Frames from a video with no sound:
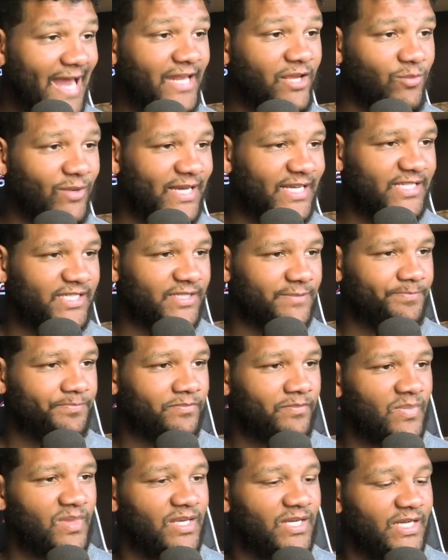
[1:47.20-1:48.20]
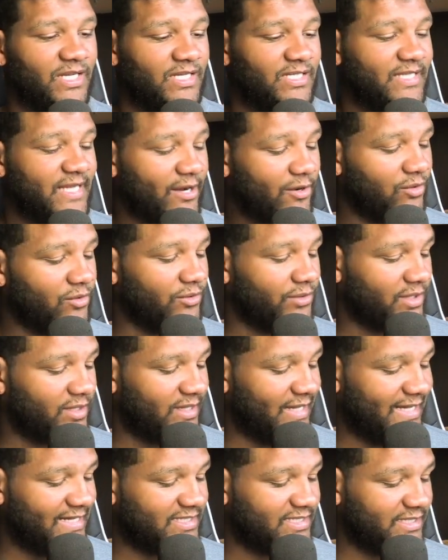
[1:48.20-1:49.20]
Anyways, Terra
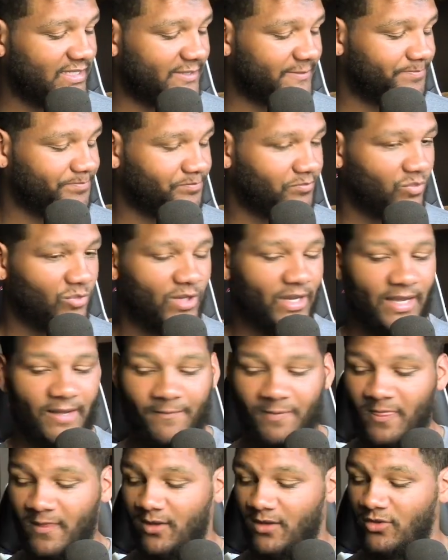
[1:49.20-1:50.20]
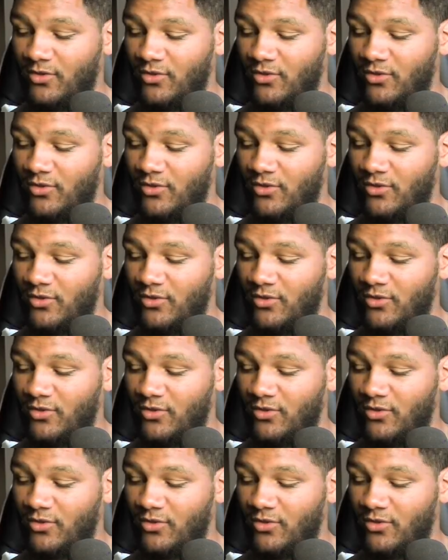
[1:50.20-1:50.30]
Luna Classic, right?